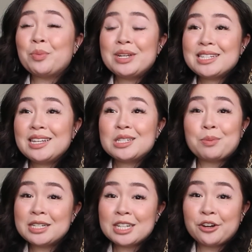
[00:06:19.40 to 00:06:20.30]
So basically it
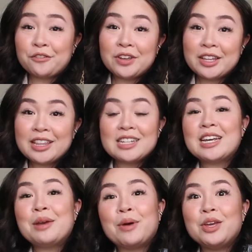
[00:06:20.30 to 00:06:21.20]
depends how you're feeling that
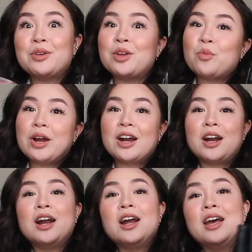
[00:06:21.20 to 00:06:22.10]
day, but you can
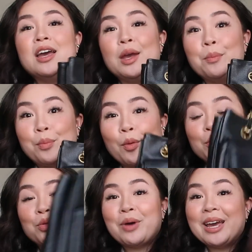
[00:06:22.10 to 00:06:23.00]
wear it
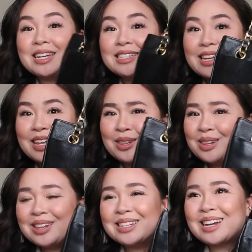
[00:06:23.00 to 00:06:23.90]
both ways,
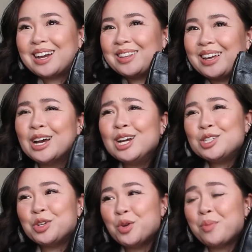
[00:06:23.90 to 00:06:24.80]
and it's kind of like
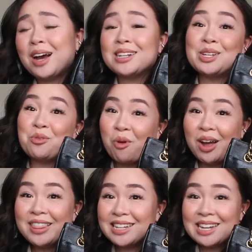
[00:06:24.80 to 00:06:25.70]
2 bags in
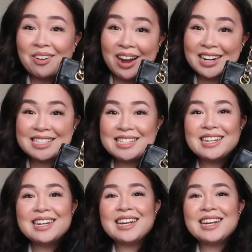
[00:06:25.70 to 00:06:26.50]
one. That's how I see